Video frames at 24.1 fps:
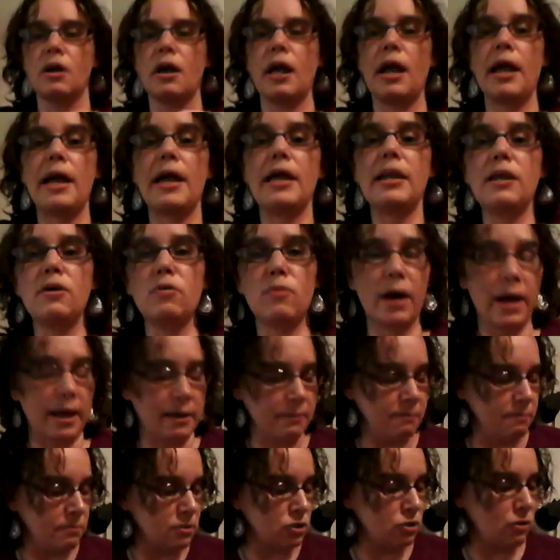
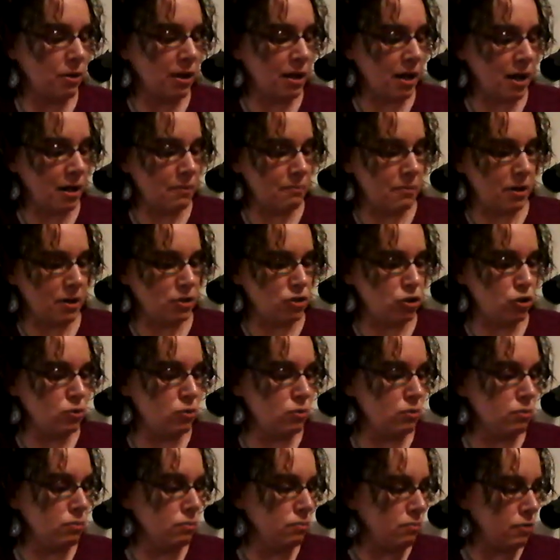anyway, so I got my
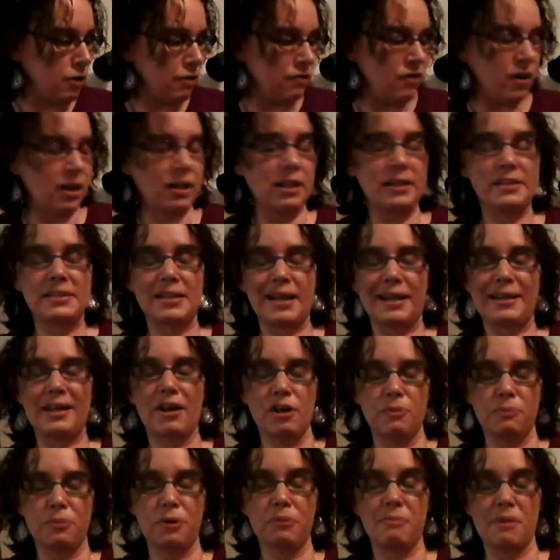I finally sat
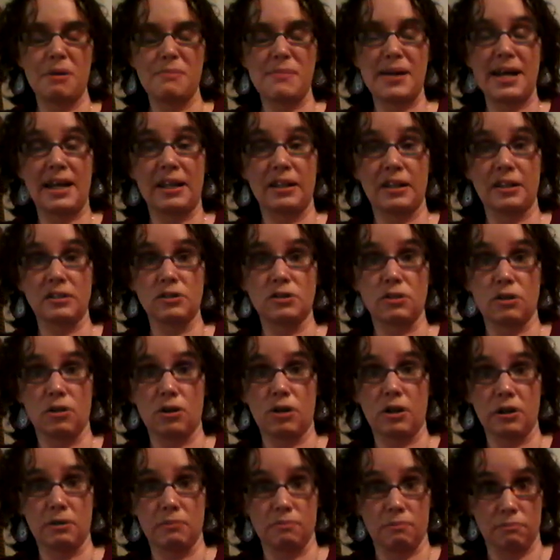down and put my magnets
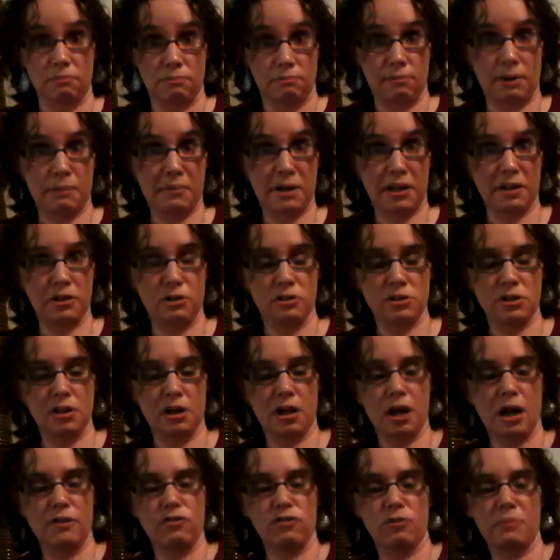on my minders I
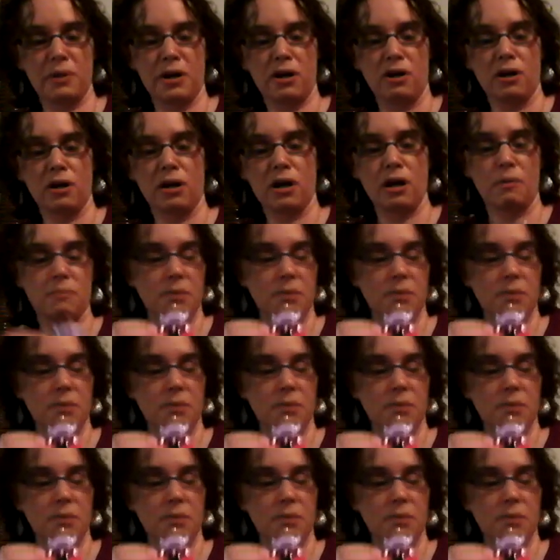got from Erica,